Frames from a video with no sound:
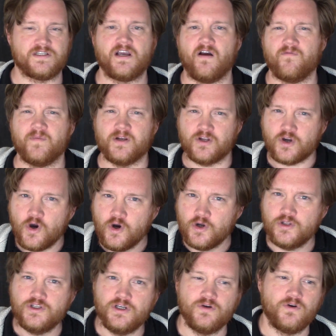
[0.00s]
government
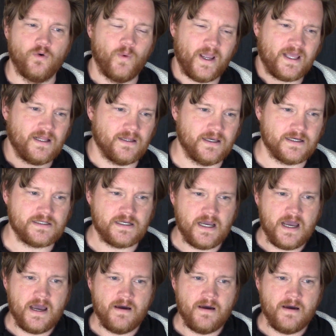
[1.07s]
could do to WikiLeaks.